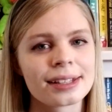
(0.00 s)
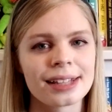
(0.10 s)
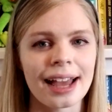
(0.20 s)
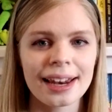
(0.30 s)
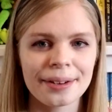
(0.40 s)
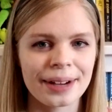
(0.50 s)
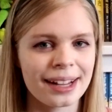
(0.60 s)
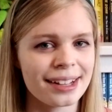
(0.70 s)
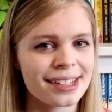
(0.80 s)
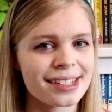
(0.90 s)

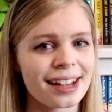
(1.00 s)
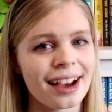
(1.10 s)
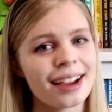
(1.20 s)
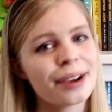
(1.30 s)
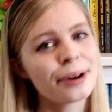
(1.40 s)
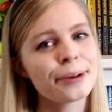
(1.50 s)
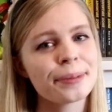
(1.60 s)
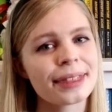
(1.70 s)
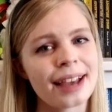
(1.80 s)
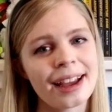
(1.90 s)
Anyways, I hope
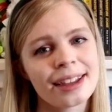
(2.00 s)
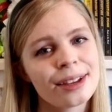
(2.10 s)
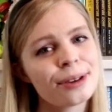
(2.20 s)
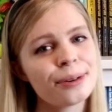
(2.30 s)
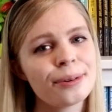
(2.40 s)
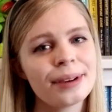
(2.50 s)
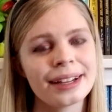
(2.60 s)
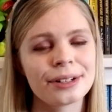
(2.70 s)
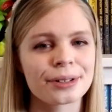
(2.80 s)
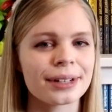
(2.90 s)
that you
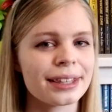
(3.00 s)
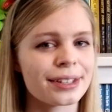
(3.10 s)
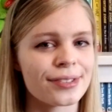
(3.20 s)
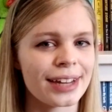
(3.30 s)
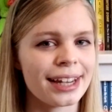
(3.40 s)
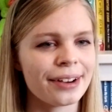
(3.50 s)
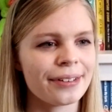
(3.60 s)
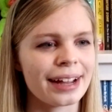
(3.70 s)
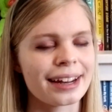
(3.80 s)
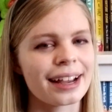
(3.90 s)
enjoyed this video,
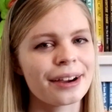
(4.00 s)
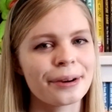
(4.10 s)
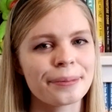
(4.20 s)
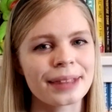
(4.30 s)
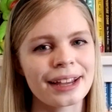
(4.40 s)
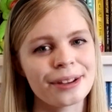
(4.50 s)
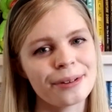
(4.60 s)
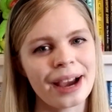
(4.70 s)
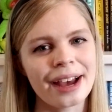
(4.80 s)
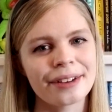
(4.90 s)
and I hope that you
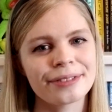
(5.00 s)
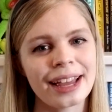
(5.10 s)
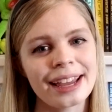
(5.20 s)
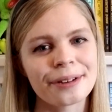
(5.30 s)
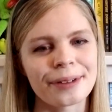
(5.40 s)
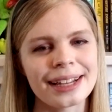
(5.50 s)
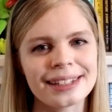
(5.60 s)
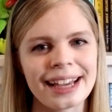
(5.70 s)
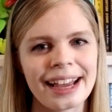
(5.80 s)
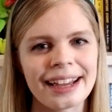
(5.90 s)
have a great
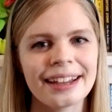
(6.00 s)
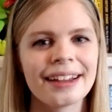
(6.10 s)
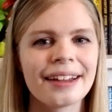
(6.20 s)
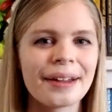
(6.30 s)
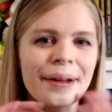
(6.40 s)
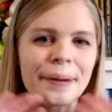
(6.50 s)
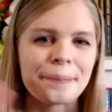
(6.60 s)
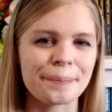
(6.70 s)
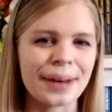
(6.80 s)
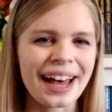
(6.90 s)
day.
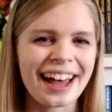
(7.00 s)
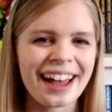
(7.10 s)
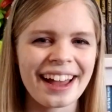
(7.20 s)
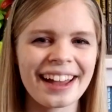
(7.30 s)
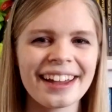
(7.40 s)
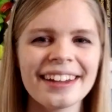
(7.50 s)
Bye!